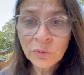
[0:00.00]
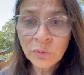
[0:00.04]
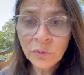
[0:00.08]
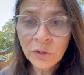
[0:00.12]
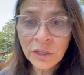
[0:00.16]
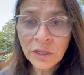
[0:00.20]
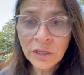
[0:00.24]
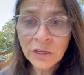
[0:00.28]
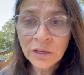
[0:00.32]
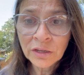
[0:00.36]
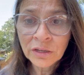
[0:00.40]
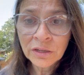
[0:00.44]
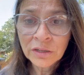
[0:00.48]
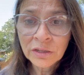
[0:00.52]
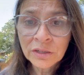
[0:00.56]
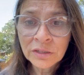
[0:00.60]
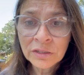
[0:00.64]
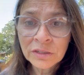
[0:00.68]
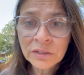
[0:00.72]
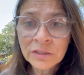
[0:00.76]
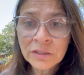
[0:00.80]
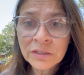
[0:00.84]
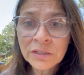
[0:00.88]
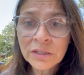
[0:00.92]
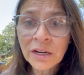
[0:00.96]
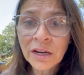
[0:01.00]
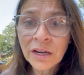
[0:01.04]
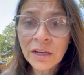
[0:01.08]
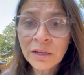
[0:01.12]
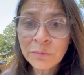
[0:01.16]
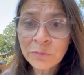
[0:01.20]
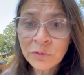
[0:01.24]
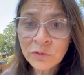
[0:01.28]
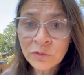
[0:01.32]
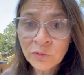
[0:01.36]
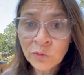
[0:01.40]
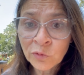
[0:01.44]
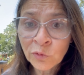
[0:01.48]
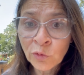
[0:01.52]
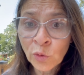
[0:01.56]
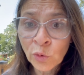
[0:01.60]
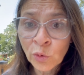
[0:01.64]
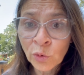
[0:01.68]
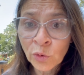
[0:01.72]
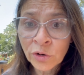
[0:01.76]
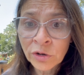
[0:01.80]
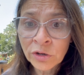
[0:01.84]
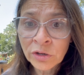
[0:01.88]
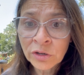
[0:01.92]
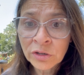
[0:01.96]
week times
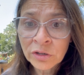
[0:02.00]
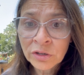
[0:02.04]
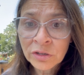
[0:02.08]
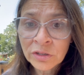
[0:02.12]
4,